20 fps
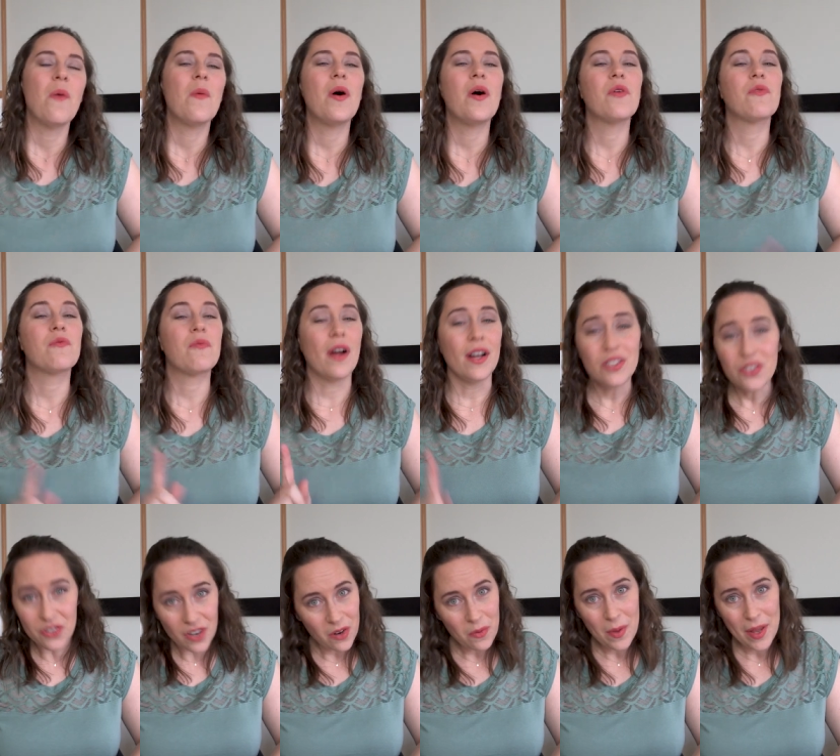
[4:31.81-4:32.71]
well,
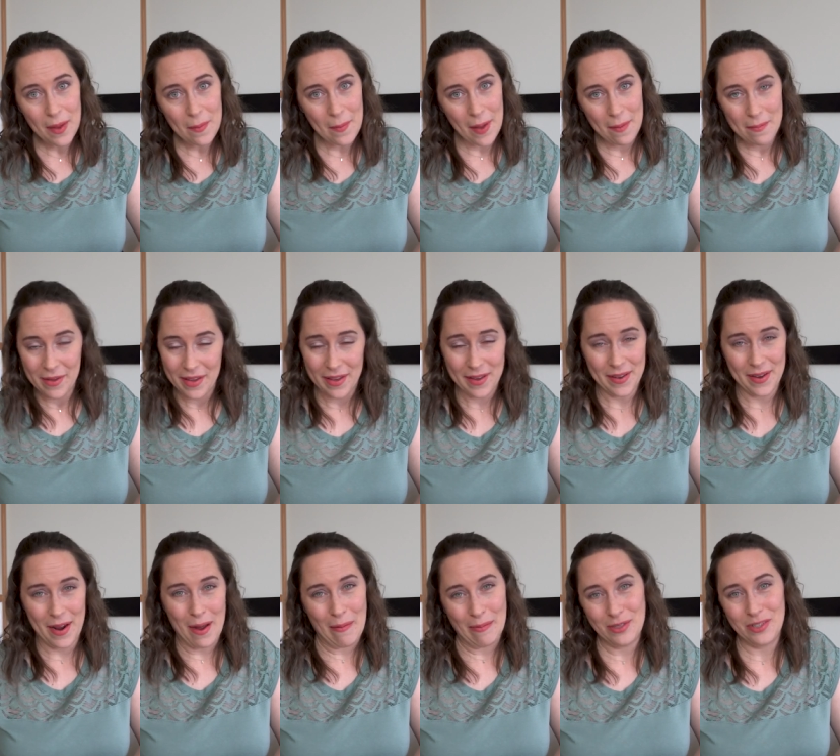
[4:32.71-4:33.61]
restaurant week might be a
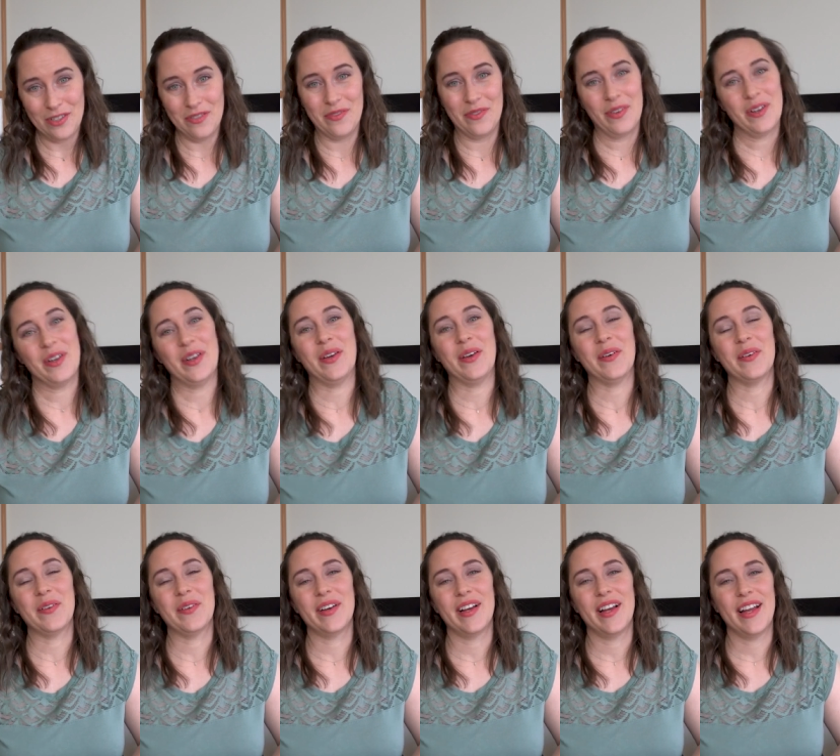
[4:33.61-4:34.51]
good option for
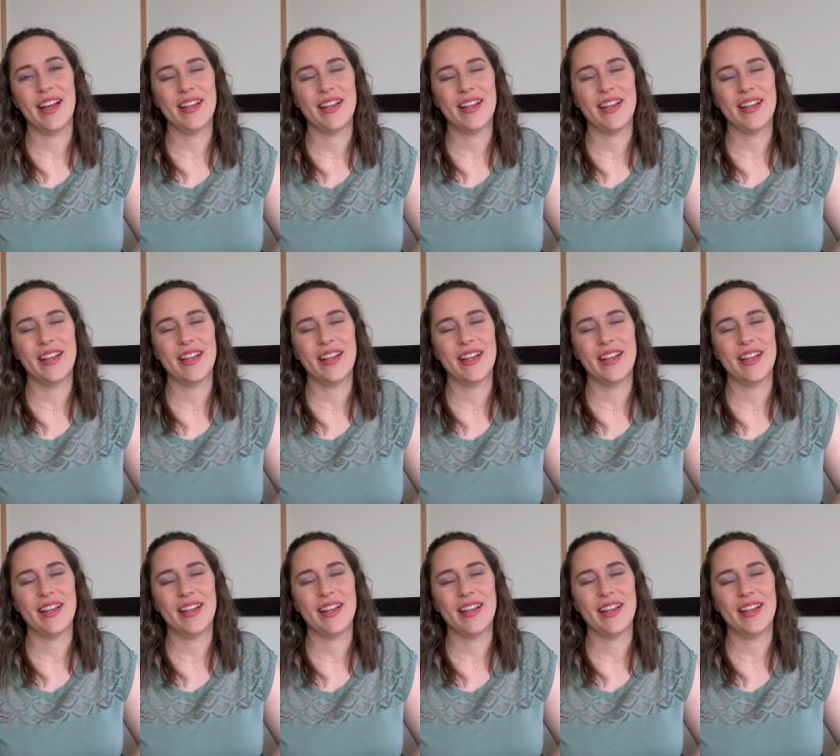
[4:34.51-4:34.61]
you.